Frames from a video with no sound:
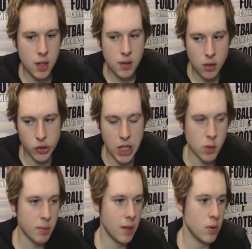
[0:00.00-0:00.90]
Those games were
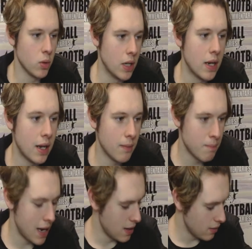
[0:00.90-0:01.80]
played between
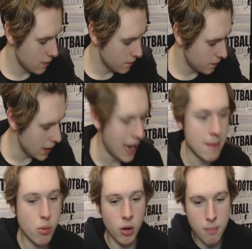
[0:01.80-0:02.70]

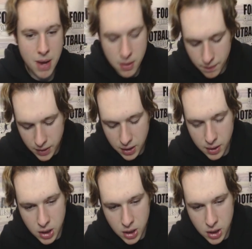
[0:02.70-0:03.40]
April and May in